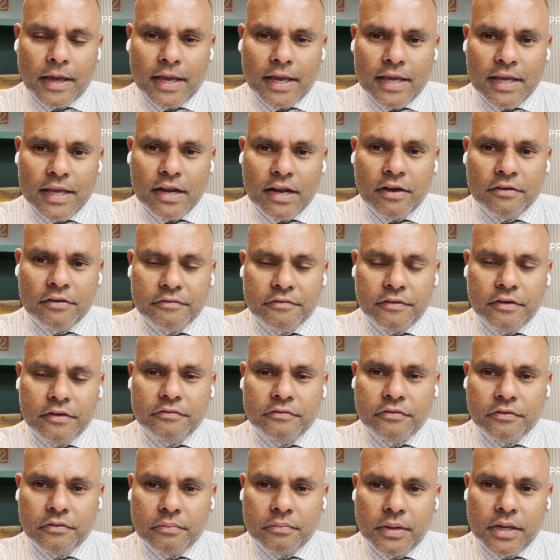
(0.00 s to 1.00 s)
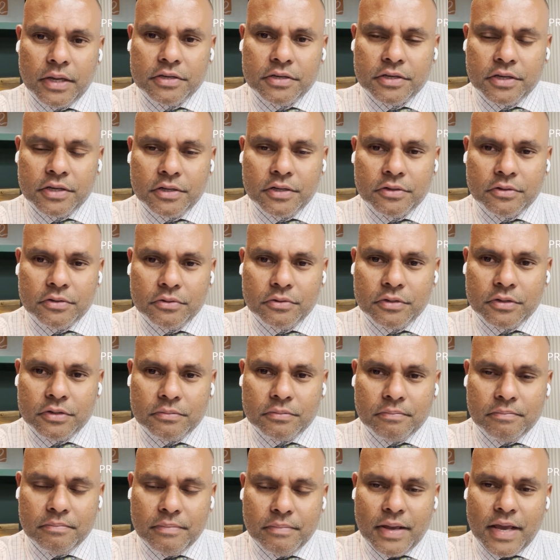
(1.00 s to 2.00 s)
enough information to
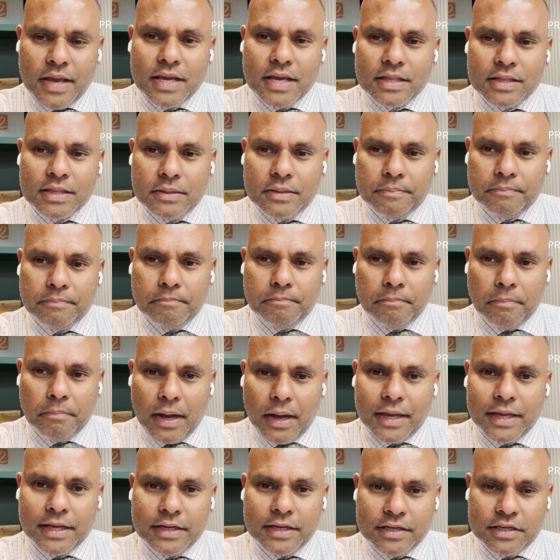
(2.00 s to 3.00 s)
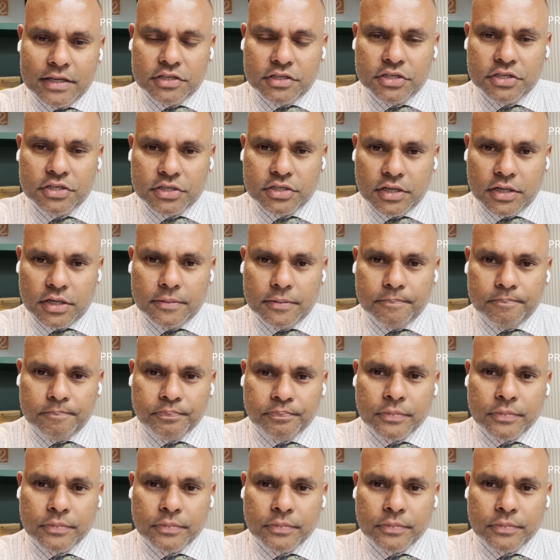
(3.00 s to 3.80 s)
make the buying decision